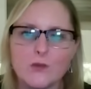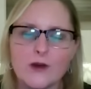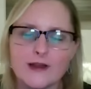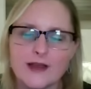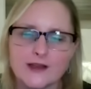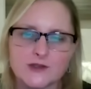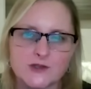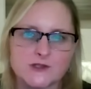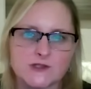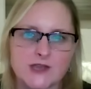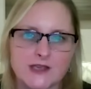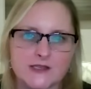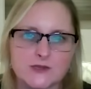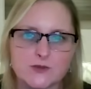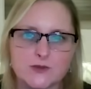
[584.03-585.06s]
what
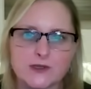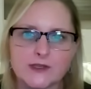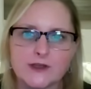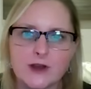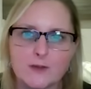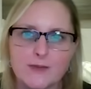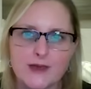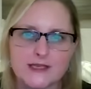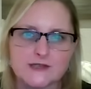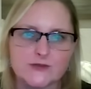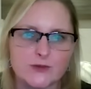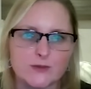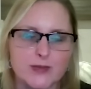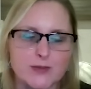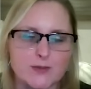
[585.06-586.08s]
exercises really are best
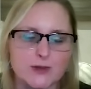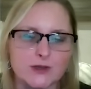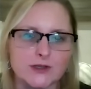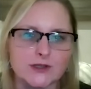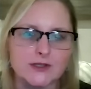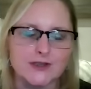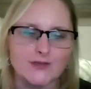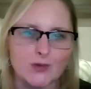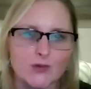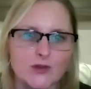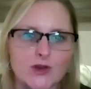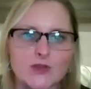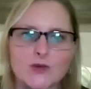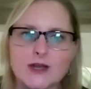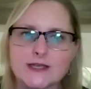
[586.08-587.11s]
for people living with
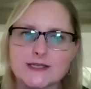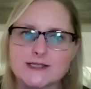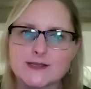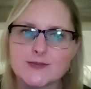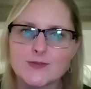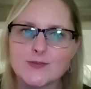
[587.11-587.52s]
arthritis?